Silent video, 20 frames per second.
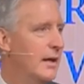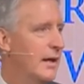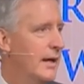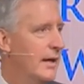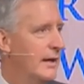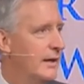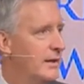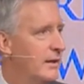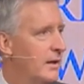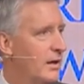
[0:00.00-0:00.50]

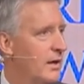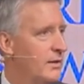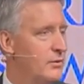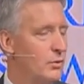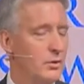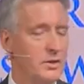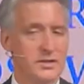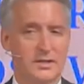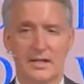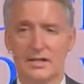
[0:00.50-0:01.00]
And other
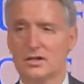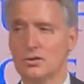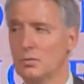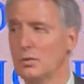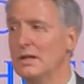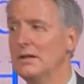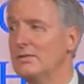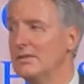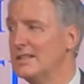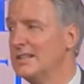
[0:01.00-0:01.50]
organizations
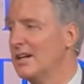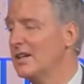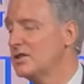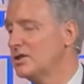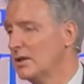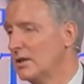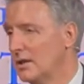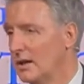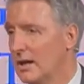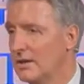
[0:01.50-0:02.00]
wouldn't even
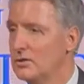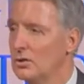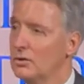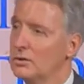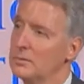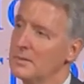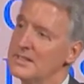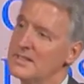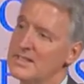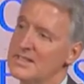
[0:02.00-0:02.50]
touch it. And I
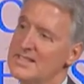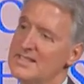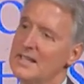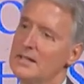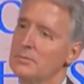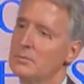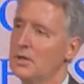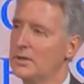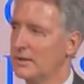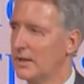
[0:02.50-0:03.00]
told them, I said,
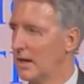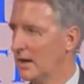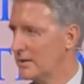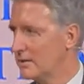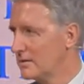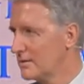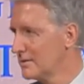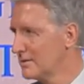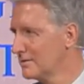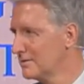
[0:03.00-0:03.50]
send them all to
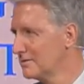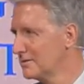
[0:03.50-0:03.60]
us.